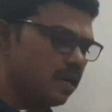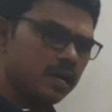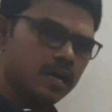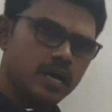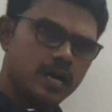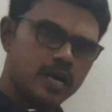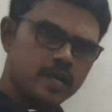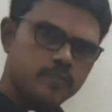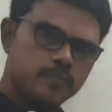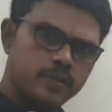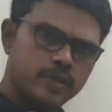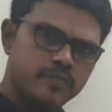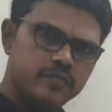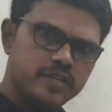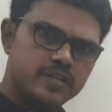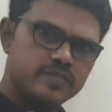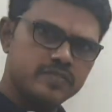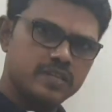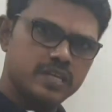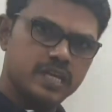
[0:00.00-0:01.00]
or
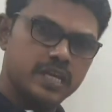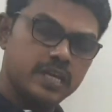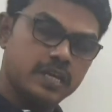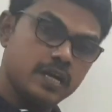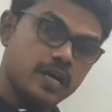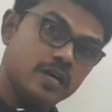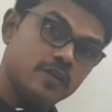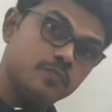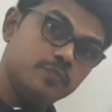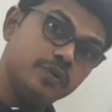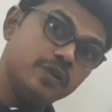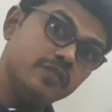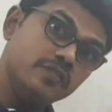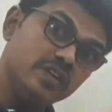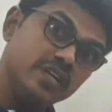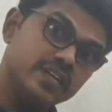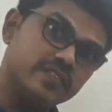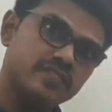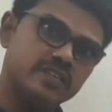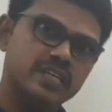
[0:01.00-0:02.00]
previous year or
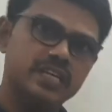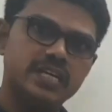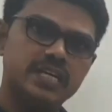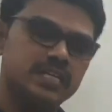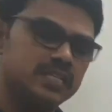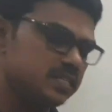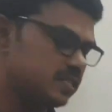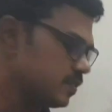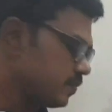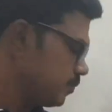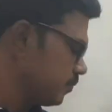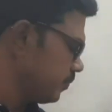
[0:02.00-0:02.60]
previous years